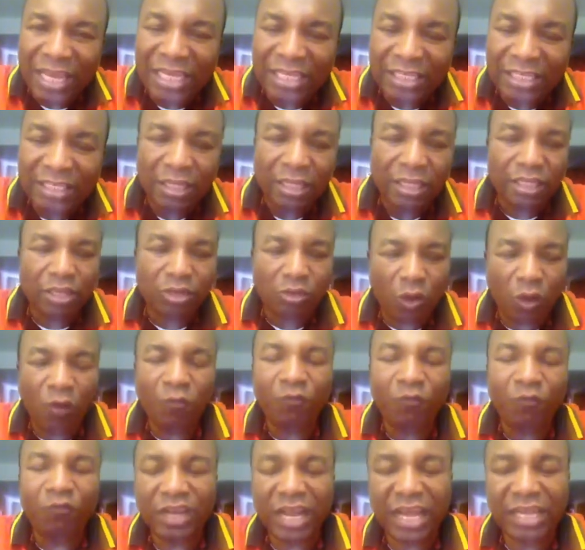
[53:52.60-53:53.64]
his
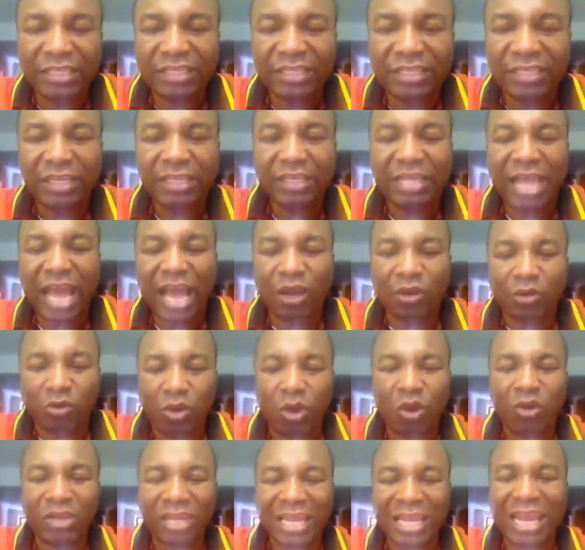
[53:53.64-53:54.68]
confidence that
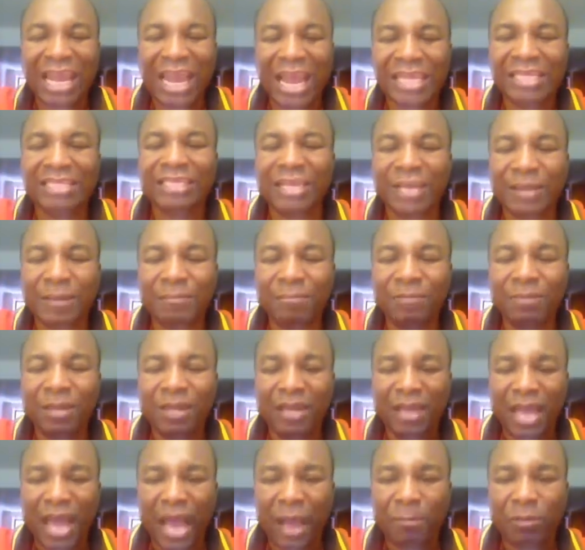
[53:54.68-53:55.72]
God hears him,
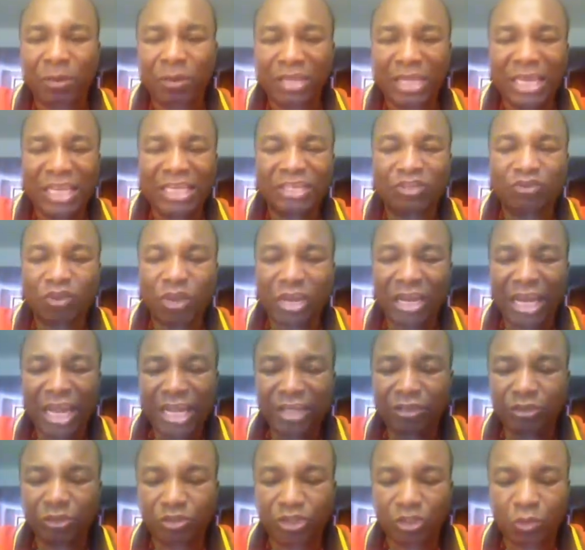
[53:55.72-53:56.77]
about his
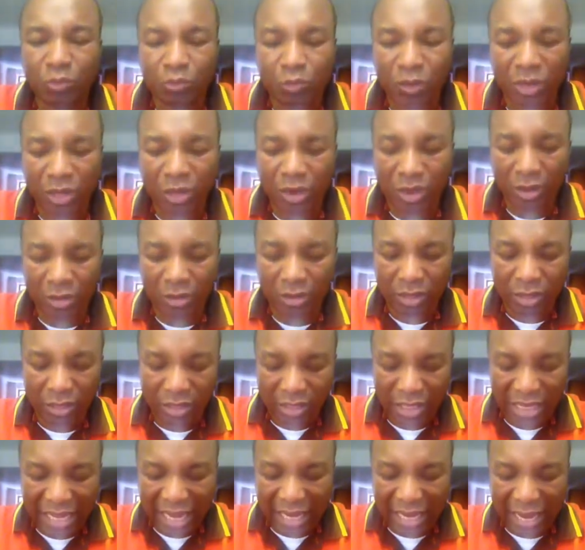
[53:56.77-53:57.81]
relationship with God,
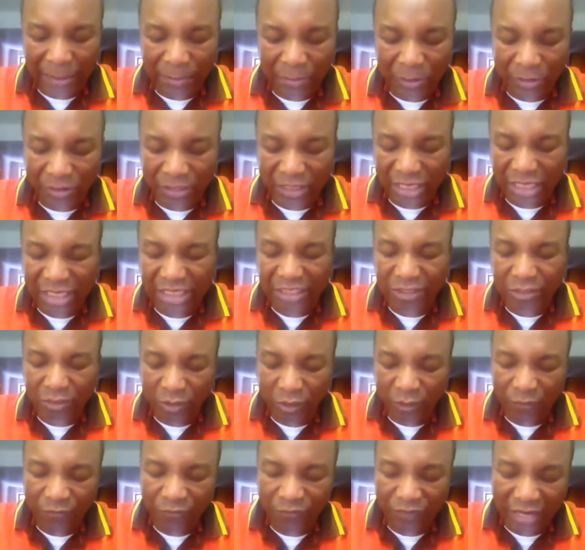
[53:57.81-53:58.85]
about his
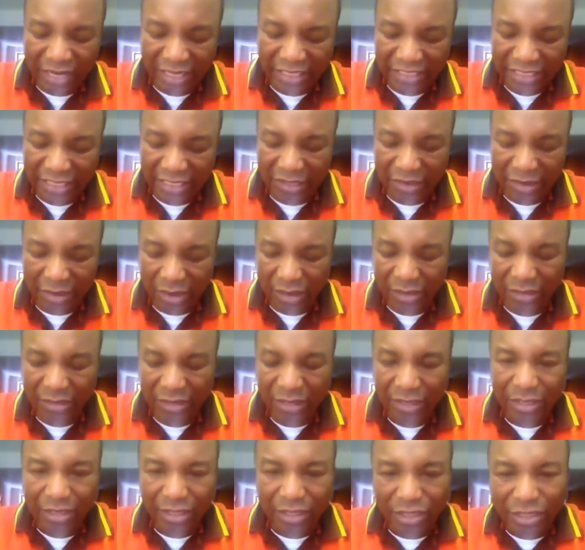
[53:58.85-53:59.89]
confidence in God.
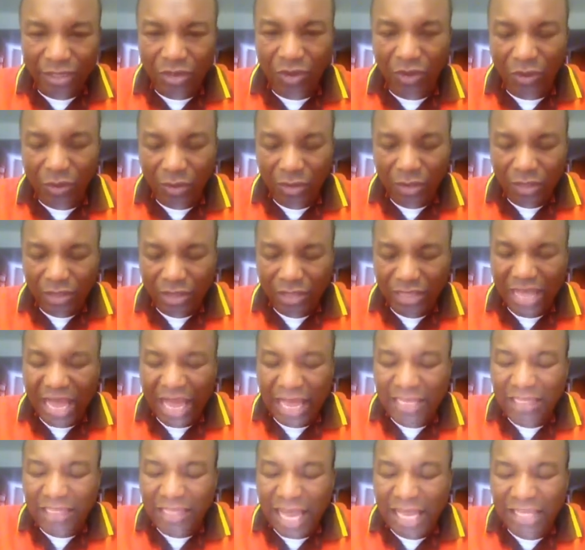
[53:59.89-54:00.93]

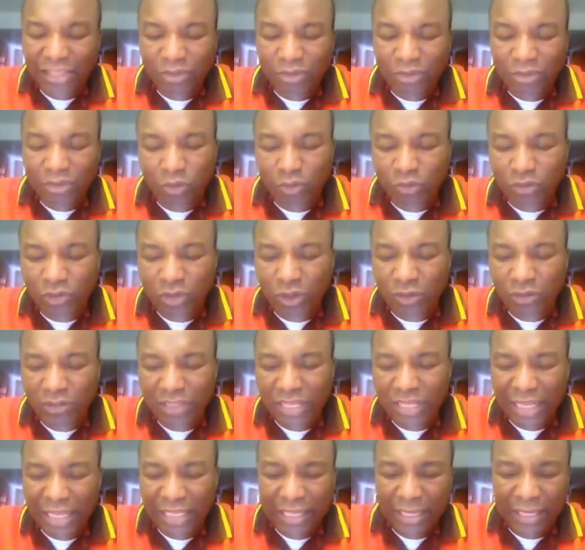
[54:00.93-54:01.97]
That shows us
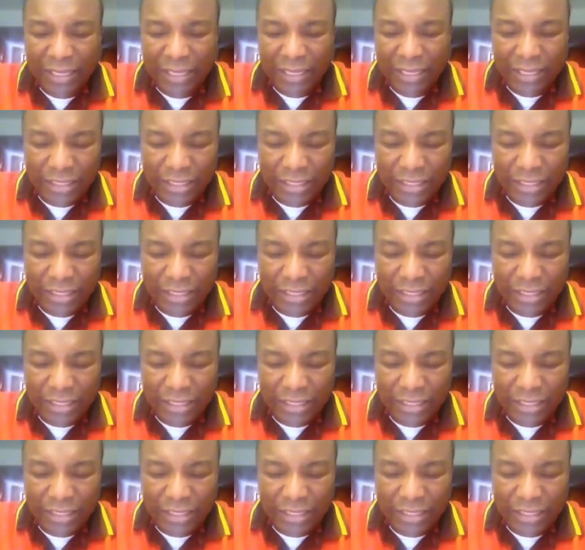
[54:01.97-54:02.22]
that